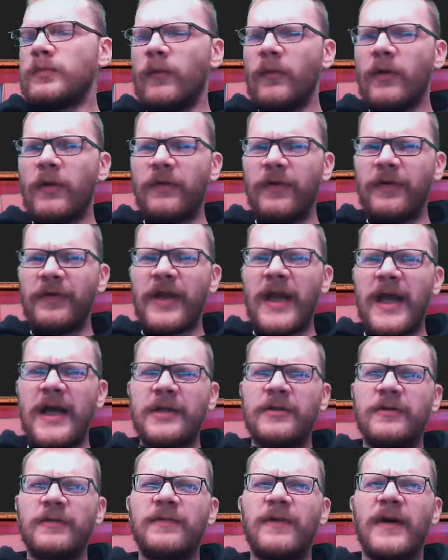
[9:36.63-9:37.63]
when we
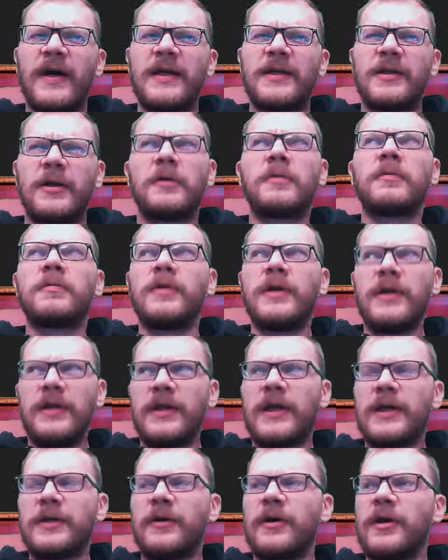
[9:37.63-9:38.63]
had to fight a
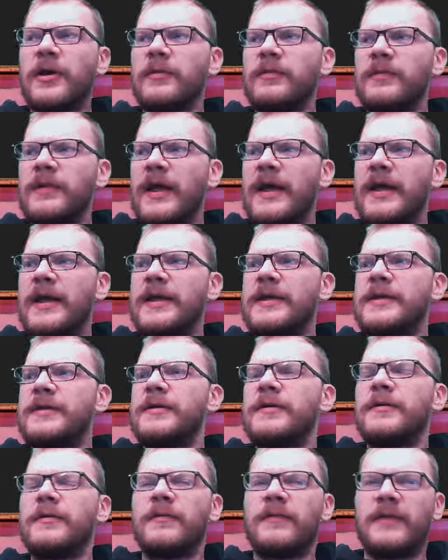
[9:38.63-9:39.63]
really annoying blade
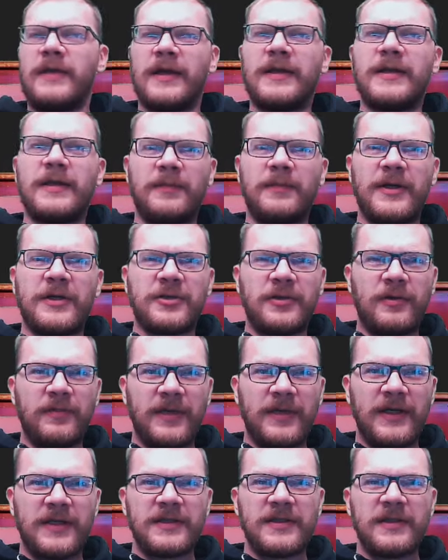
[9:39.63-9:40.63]
with like dimensional
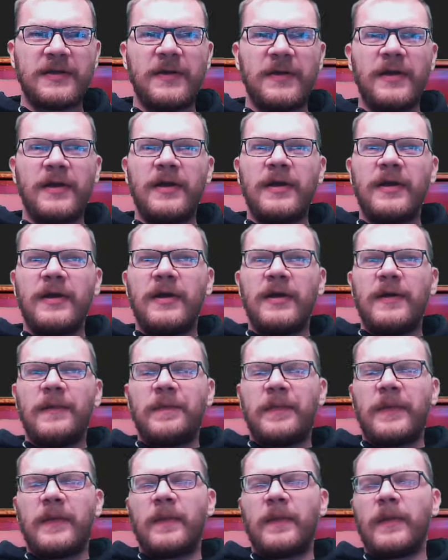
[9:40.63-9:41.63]
beings.
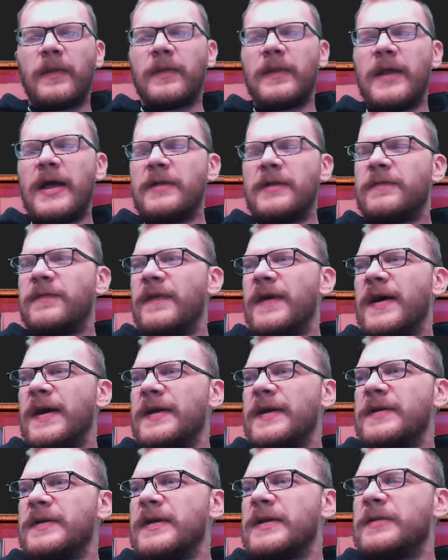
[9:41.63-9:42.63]
That
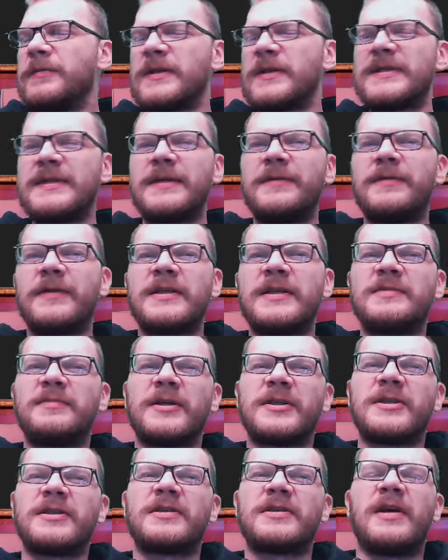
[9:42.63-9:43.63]
fight, it wasn't even as
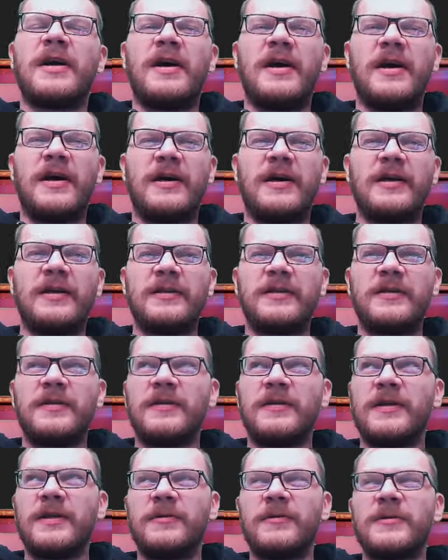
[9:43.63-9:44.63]
much as hard,
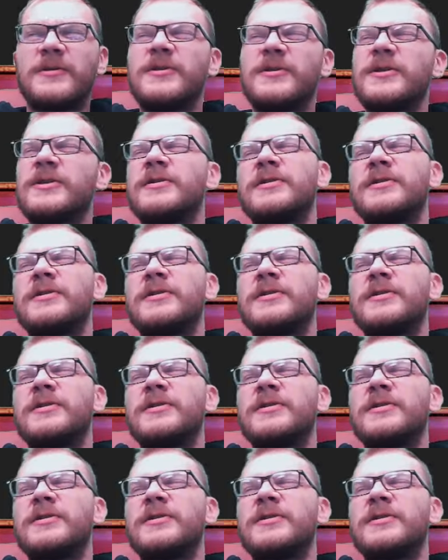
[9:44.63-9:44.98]
it was just